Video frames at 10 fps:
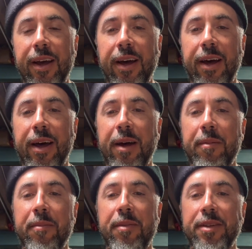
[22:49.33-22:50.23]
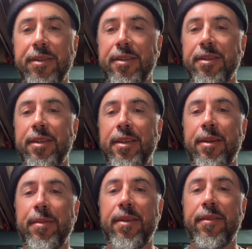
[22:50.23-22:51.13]
This is just a
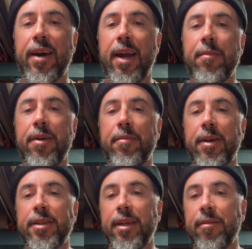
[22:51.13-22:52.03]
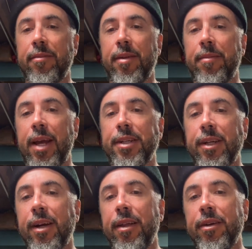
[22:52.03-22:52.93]
little bit of a hybrid, mixing and
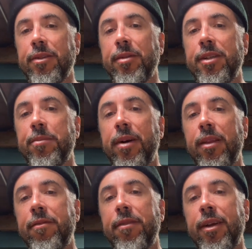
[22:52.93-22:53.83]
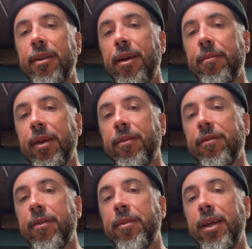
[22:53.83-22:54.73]
matching colors, which is part of the fun. I mean,
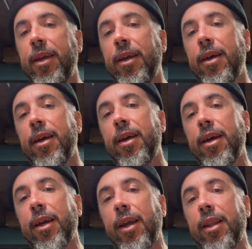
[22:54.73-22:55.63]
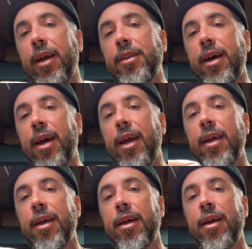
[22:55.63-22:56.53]
for me, again, I tie
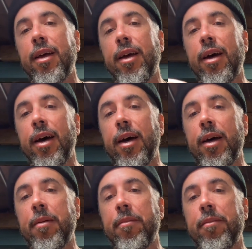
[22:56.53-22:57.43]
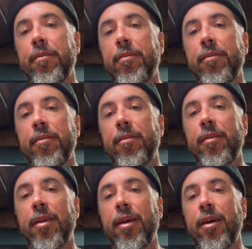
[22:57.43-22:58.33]

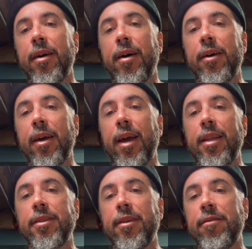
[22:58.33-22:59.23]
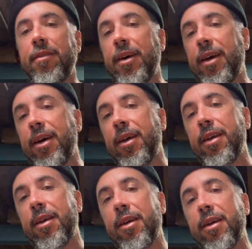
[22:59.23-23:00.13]
all kinds of
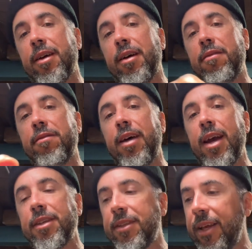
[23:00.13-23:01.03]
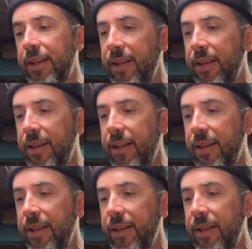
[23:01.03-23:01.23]
flies that